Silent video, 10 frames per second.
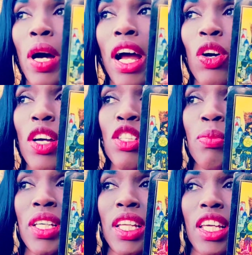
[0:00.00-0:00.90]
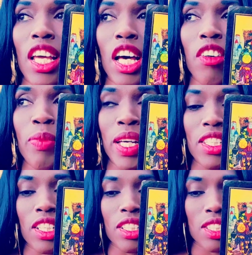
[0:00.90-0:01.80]
are going to be the King of
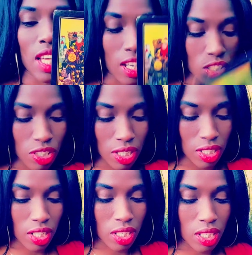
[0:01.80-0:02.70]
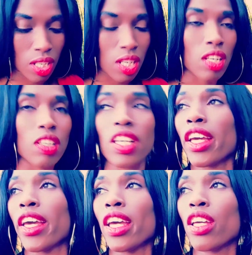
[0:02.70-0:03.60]
Pentacles actually,
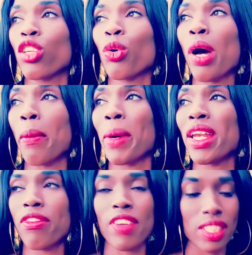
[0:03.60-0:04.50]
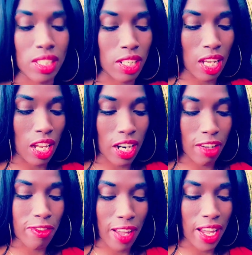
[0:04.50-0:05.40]
okay? You are manifesting a lot
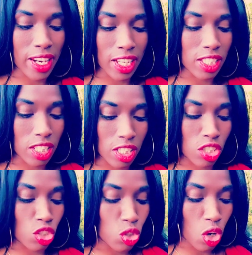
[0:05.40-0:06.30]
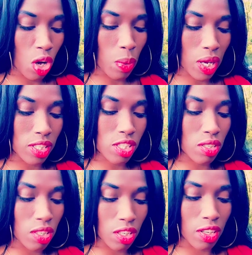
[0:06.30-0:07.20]
of finances. You don't want
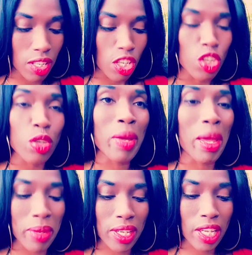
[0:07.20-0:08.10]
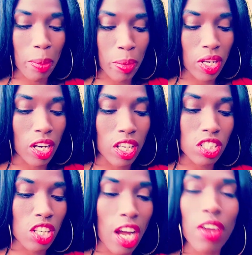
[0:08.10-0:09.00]
to, you might be Capricorn,
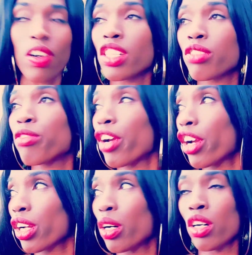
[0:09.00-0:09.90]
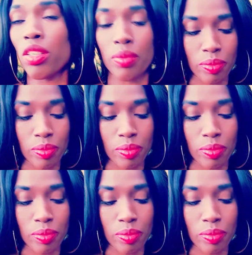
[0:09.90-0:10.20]
Taurus, Virgo.